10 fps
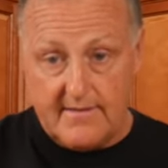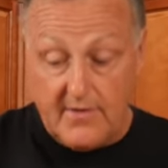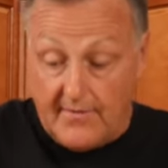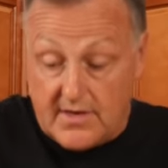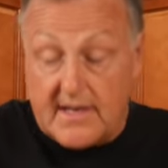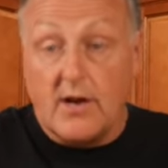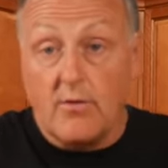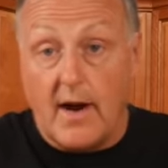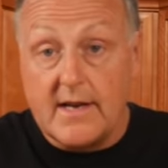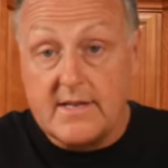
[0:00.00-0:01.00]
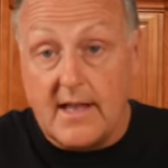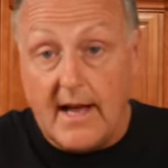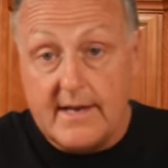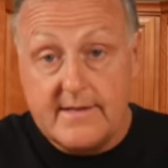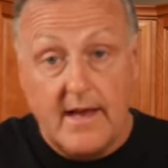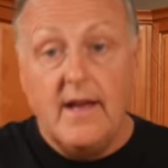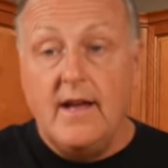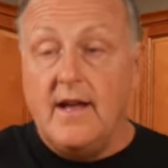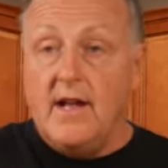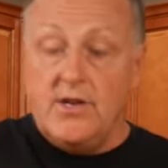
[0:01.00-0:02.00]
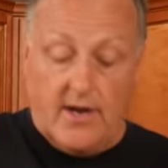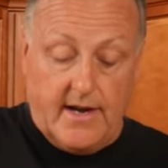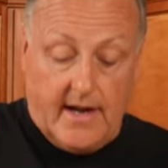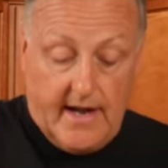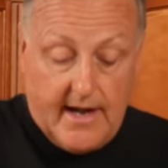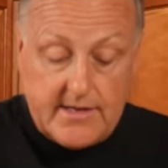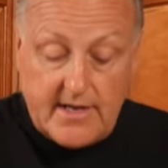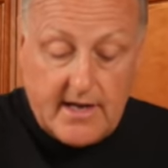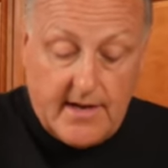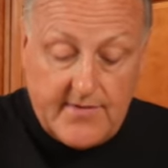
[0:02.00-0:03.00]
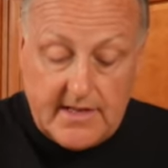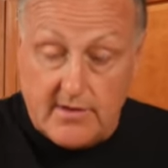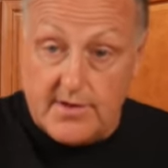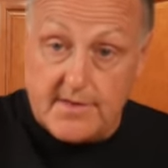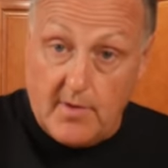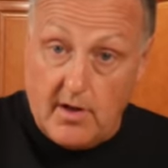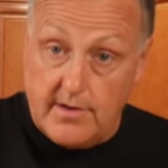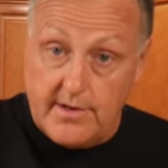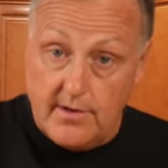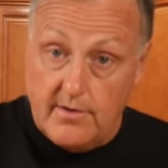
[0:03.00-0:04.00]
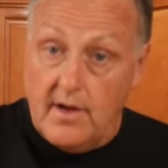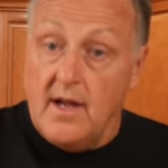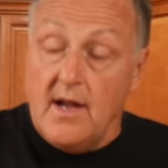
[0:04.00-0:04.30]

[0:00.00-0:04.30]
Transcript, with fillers: If you have a single rocks glass, Trent and I actually cut these a little smaller too